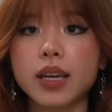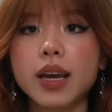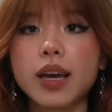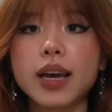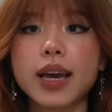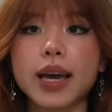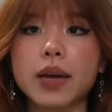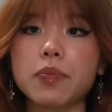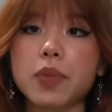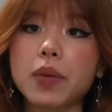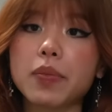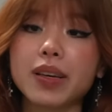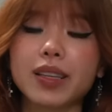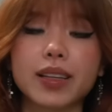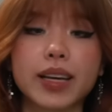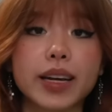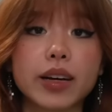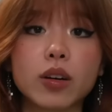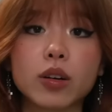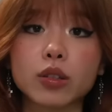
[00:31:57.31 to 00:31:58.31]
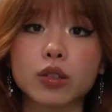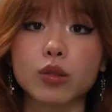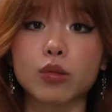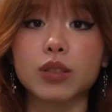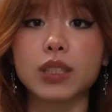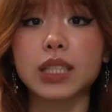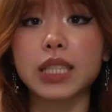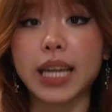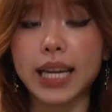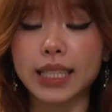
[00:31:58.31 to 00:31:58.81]
and maybe like also
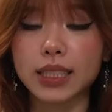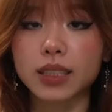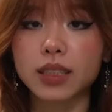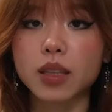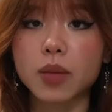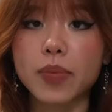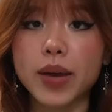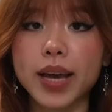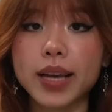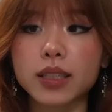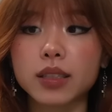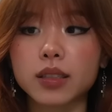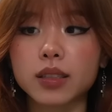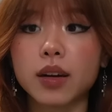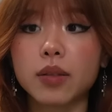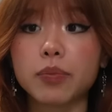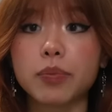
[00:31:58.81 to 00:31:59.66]
dance the best,